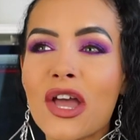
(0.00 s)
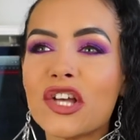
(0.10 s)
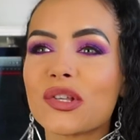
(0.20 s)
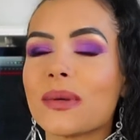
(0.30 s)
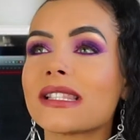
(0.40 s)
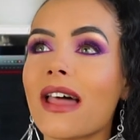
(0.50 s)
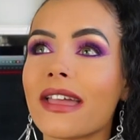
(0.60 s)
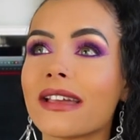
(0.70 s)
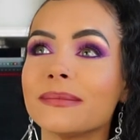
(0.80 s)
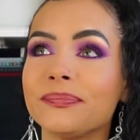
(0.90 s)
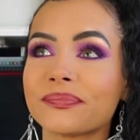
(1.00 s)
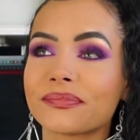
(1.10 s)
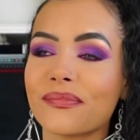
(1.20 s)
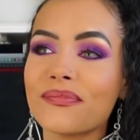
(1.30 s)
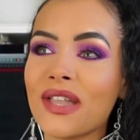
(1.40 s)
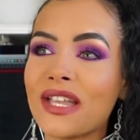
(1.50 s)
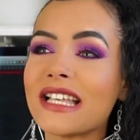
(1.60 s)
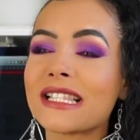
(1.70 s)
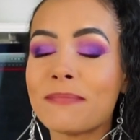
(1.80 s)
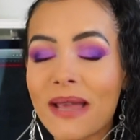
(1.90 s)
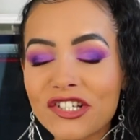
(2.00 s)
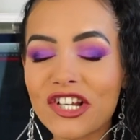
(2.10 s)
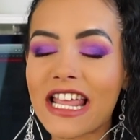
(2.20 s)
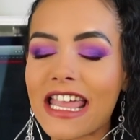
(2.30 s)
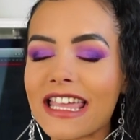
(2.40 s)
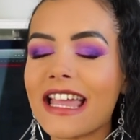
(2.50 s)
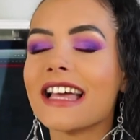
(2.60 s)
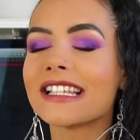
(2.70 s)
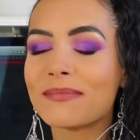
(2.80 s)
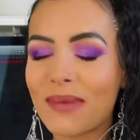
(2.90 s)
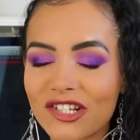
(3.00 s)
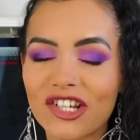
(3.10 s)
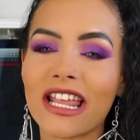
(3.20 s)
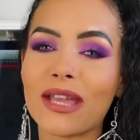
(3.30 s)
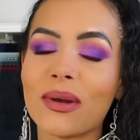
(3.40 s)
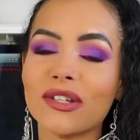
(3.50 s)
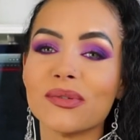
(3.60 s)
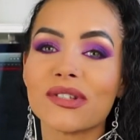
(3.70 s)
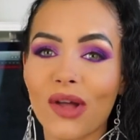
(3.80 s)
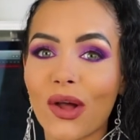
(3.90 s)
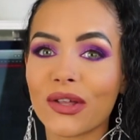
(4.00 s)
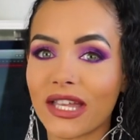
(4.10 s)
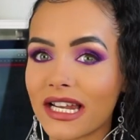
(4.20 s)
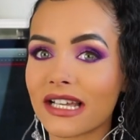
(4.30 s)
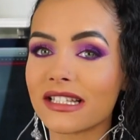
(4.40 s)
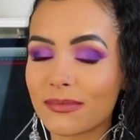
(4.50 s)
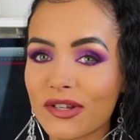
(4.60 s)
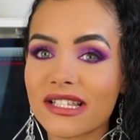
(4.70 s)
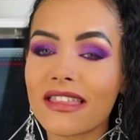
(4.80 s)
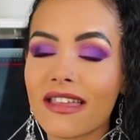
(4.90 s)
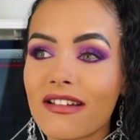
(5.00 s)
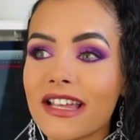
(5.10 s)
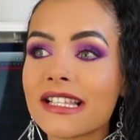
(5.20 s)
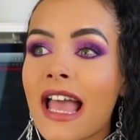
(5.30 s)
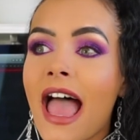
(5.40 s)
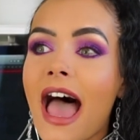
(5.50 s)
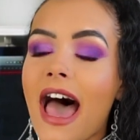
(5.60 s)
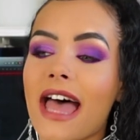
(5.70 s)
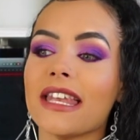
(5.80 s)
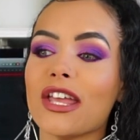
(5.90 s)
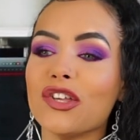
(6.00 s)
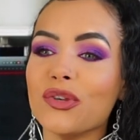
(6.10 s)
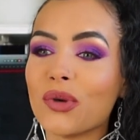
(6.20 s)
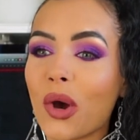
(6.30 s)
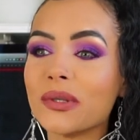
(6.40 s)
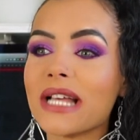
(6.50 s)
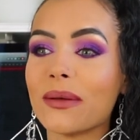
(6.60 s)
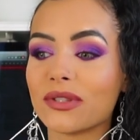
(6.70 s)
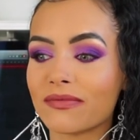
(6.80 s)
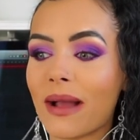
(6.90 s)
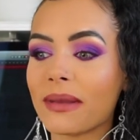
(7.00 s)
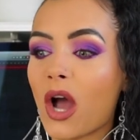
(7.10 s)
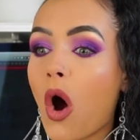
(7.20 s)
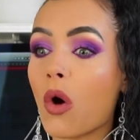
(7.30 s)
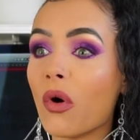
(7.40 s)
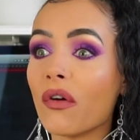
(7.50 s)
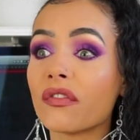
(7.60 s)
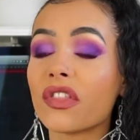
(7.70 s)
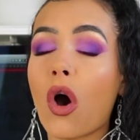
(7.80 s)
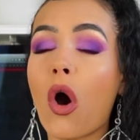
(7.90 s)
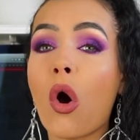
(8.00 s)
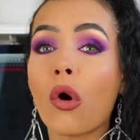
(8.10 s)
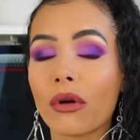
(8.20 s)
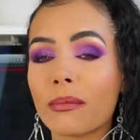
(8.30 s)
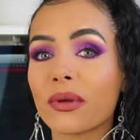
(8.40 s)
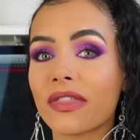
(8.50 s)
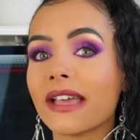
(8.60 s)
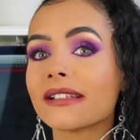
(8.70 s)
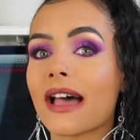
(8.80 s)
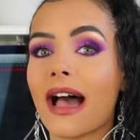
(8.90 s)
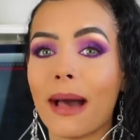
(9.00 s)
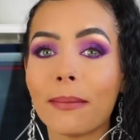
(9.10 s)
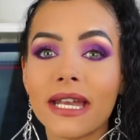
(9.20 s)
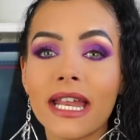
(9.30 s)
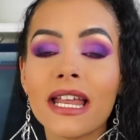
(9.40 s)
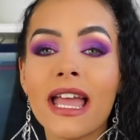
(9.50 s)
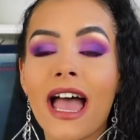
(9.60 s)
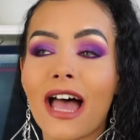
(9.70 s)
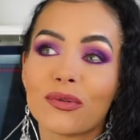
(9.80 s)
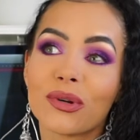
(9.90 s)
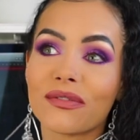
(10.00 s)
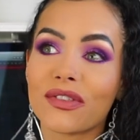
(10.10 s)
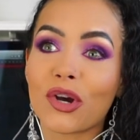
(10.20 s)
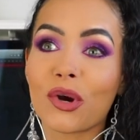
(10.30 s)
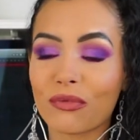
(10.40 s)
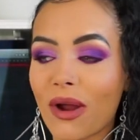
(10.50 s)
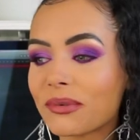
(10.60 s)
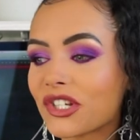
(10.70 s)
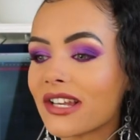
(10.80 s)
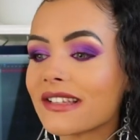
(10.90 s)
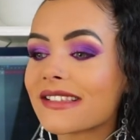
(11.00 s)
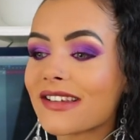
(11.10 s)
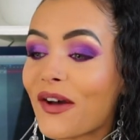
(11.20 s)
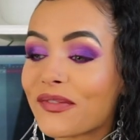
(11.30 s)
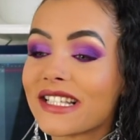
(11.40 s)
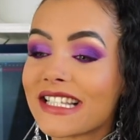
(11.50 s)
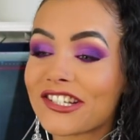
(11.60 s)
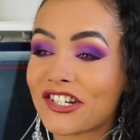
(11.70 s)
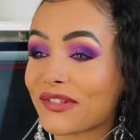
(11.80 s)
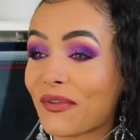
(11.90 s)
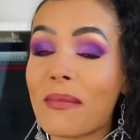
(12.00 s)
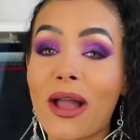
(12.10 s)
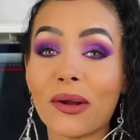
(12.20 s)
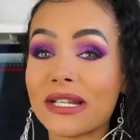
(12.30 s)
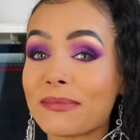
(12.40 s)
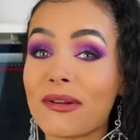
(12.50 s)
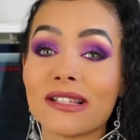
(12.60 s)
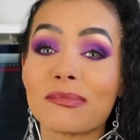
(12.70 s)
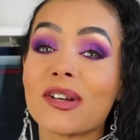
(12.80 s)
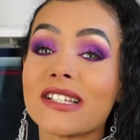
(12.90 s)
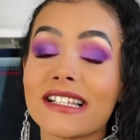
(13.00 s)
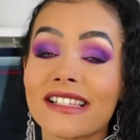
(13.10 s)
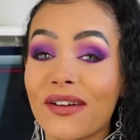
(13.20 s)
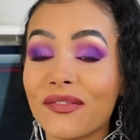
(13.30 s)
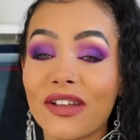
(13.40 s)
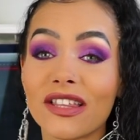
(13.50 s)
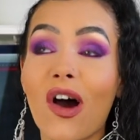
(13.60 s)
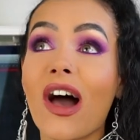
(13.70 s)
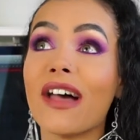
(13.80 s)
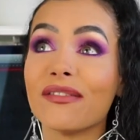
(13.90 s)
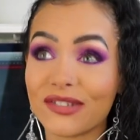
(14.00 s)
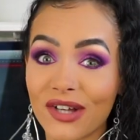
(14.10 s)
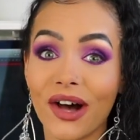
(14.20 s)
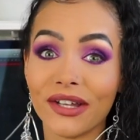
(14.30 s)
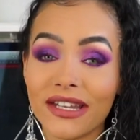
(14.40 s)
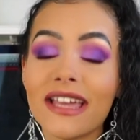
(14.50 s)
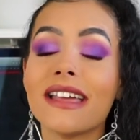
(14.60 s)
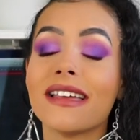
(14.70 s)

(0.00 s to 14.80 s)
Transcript: So it's like especially especially when you start looking at conspiracy theories and you go down the rabbit hole of the horrible things that are happening and all of the corruption and stuff this is just from my own experience because it's something that i have done